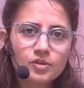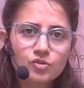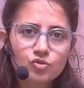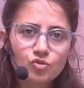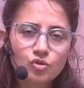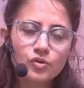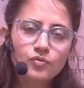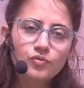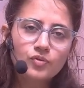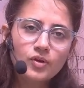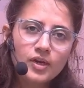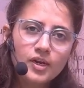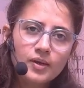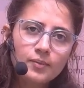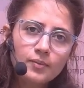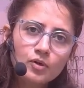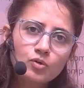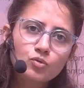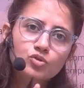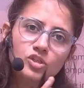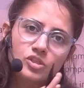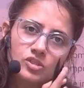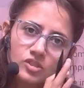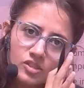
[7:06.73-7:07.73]
So if you are
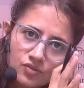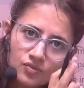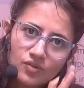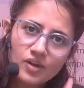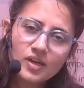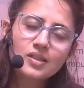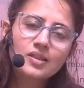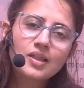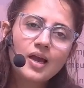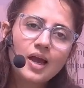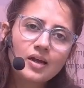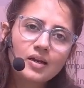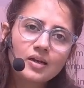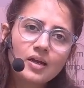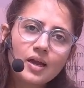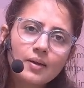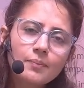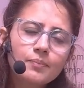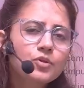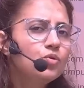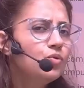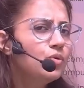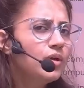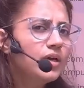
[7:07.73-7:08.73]
able to justify that
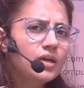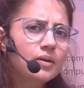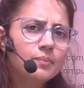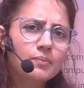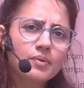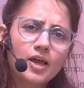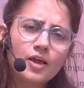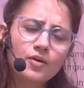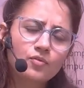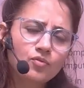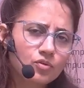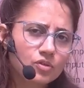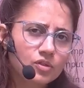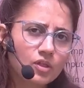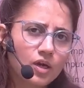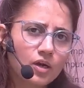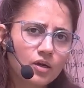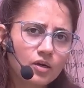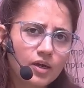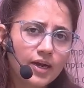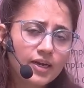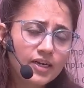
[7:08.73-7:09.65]
gap, you can apply for that.